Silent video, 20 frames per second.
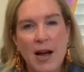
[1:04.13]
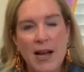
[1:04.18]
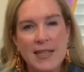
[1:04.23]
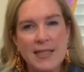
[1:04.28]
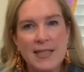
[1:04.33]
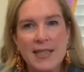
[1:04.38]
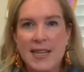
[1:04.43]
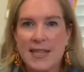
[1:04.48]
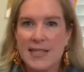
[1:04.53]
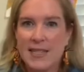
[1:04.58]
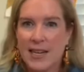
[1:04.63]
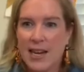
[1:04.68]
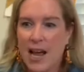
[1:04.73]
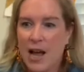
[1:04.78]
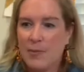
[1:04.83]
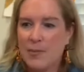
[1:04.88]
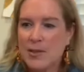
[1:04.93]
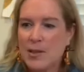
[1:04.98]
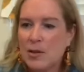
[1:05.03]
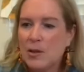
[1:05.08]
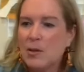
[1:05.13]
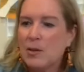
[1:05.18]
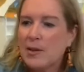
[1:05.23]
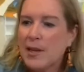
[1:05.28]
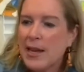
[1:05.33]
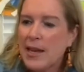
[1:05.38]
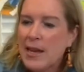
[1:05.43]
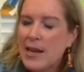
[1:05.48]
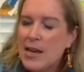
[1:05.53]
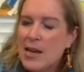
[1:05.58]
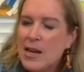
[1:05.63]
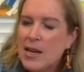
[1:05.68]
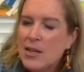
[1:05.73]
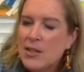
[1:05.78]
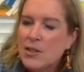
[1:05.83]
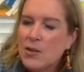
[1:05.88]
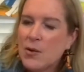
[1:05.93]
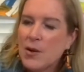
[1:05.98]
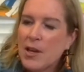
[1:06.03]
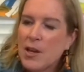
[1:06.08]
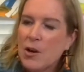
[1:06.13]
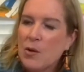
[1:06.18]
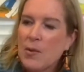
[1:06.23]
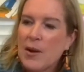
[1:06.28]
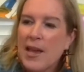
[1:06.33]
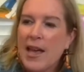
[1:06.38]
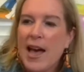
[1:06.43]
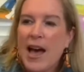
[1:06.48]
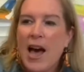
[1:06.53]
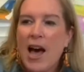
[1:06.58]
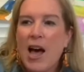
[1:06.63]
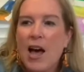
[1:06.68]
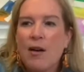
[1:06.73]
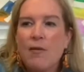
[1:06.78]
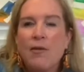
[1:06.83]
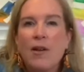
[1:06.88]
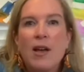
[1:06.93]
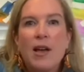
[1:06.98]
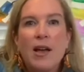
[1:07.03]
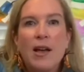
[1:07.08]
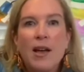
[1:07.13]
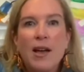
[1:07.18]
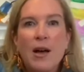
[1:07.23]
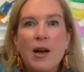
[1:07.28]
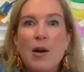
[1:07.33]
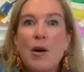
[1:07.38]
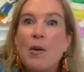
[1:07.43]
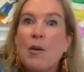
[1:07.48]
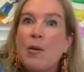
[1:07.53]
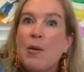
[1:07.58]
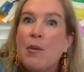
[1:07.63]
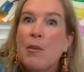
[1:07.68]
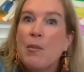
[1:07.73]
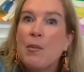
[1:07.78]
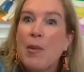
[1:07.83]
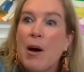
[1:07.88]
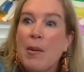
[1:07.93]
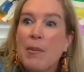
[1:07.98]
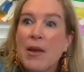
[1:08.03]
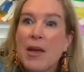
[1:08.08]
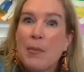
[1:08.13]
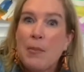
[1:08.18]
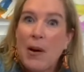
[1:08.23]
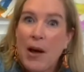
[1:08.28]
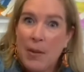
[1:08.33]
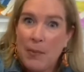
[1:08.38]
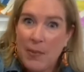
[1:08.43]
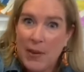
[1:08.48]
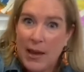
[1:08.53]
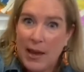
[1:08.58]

and they said, absolutely. So here we have mummy puppy.